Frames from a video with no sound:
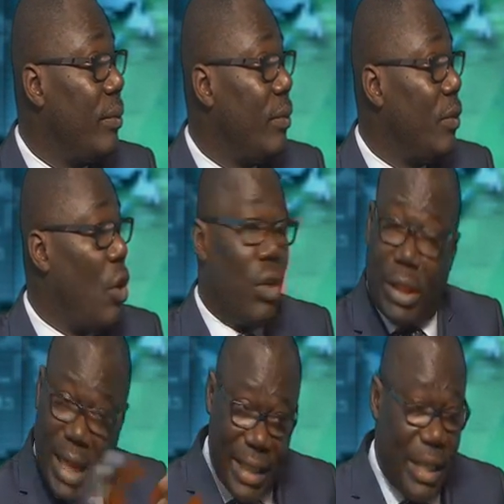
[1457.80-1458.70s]
or
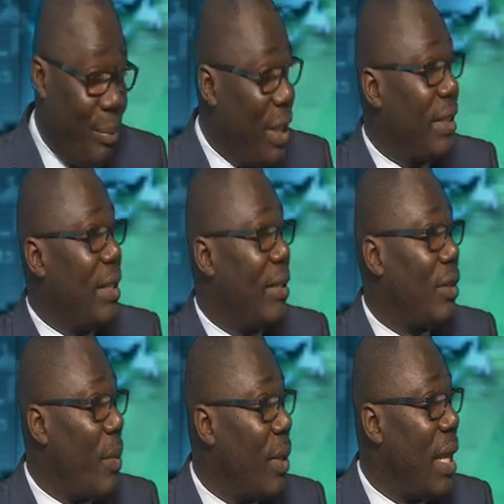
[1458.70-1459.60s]
start a business,
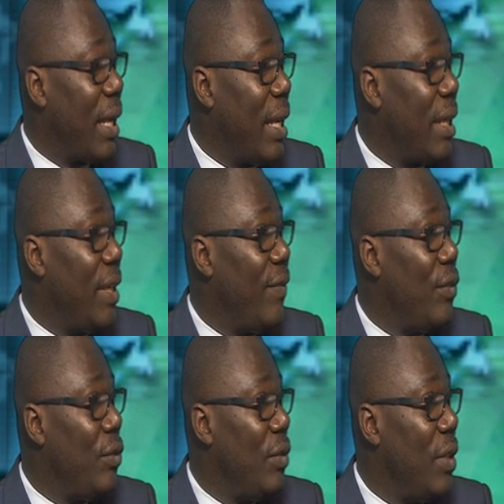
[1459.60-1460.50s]
something that can give
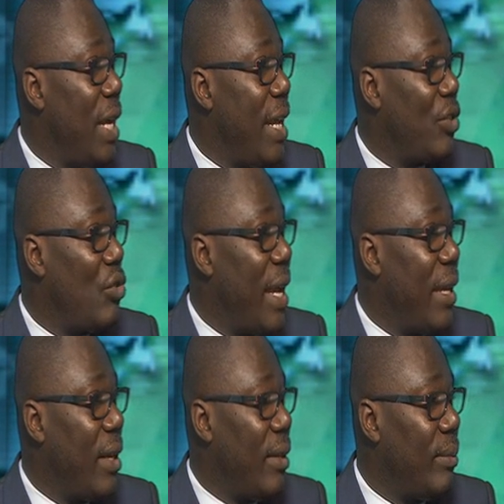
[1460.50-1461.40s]
you extra
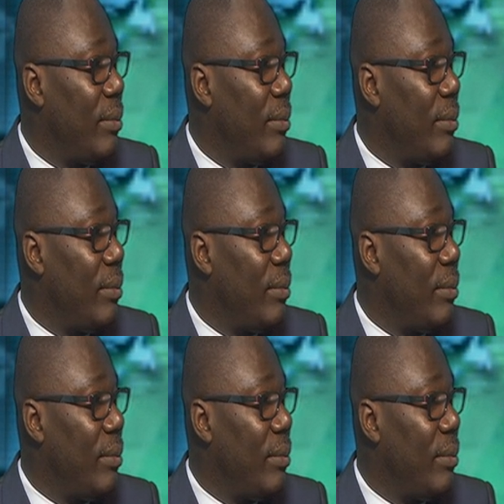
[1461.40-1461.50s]
income.